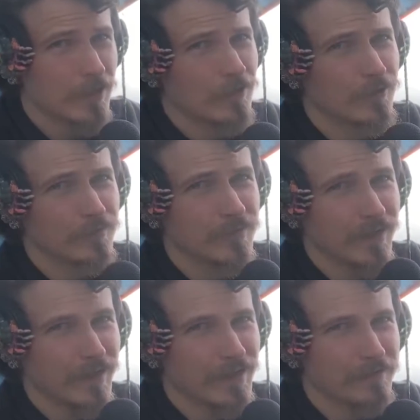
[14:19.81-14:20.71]
home
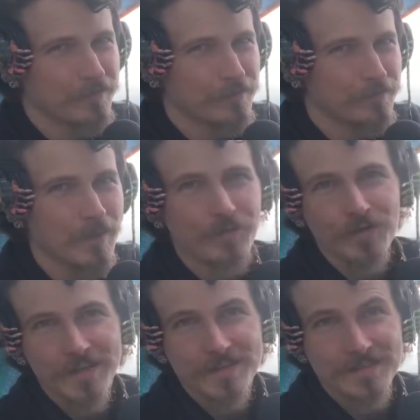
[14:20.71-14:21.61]
that I have
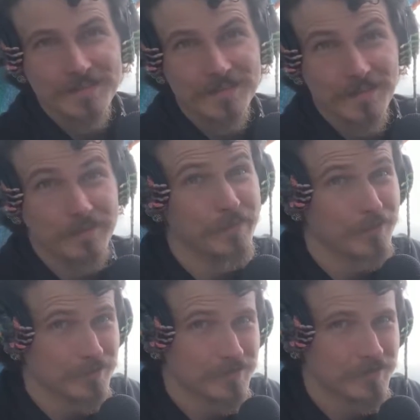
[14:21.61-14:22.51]
memorized the
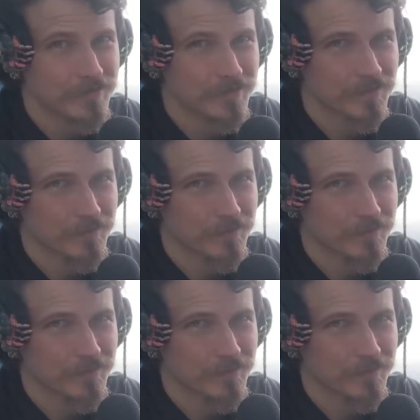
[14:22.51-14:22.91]
most,